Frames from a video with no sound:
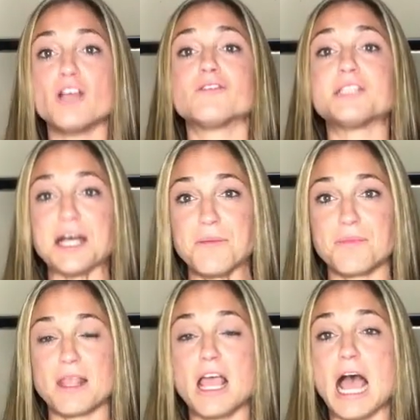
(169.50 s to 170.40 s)
So
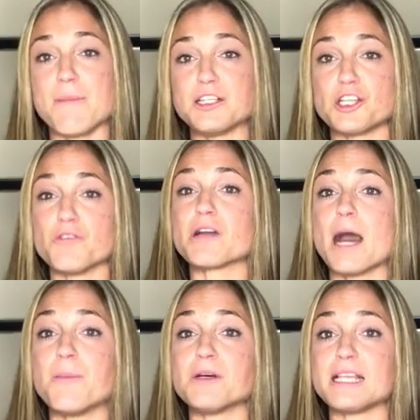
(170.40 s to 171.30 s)
I'm going to show you a
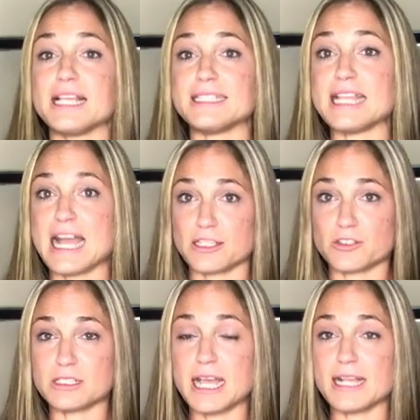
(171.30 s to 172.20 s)
couple easy
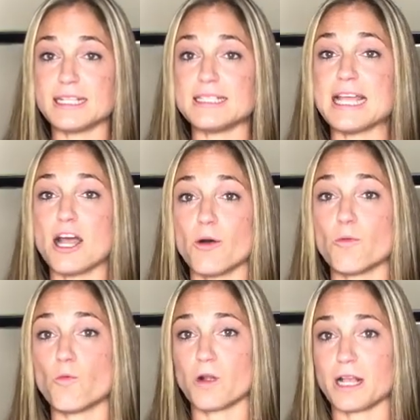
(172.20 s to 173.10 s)
exercises to
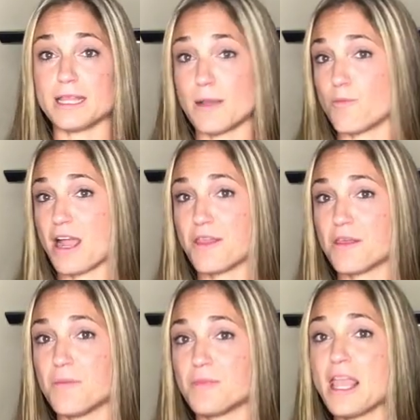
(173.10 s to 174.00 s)
help work on that breath.
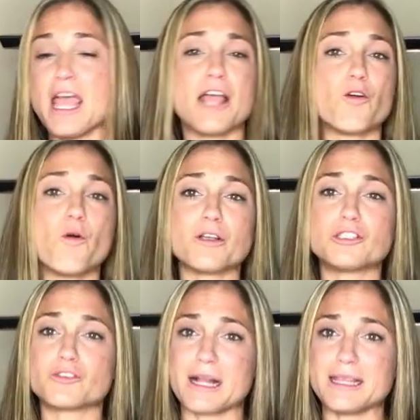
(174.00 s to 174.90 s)
And core
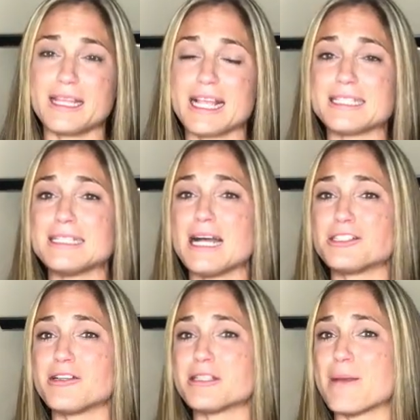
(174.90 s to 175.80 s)
strengthening is not
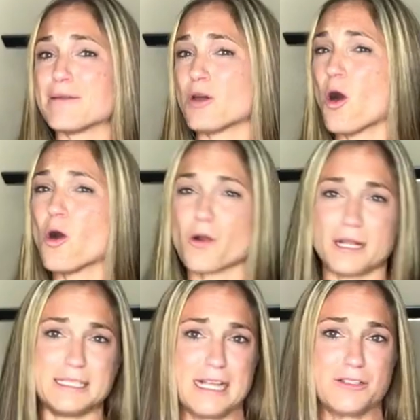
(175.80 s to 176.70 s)
just about the
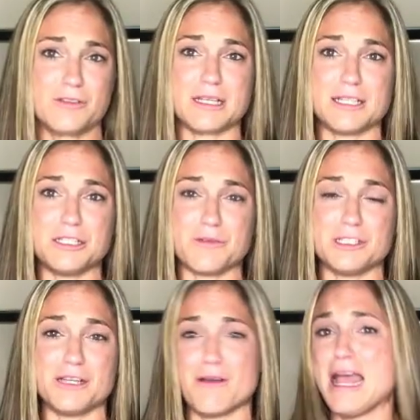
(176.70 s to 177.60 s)
hardest exercise you can
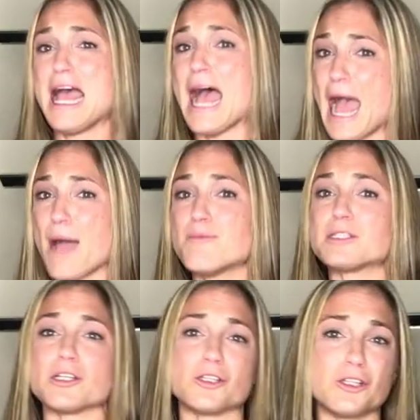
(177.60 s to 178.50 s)
do.
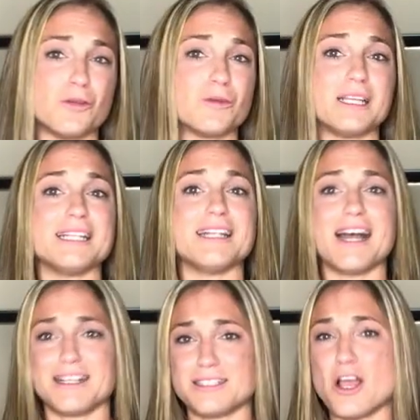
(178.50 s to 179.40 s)
Absolutely
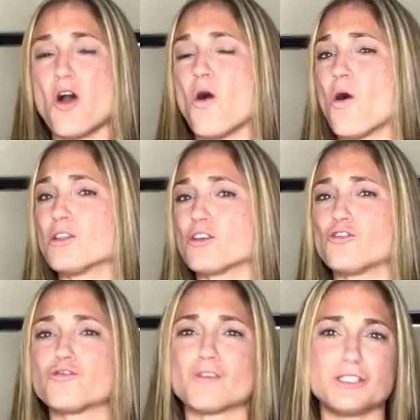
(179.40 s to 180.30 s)
not. All the
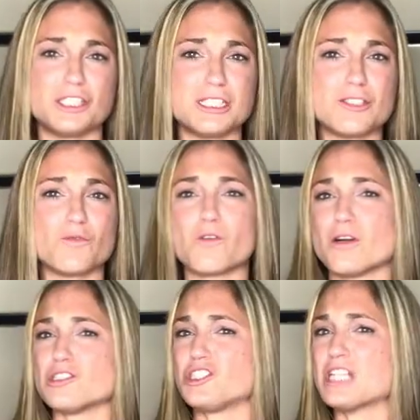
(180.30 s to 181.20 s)
crunches in the world,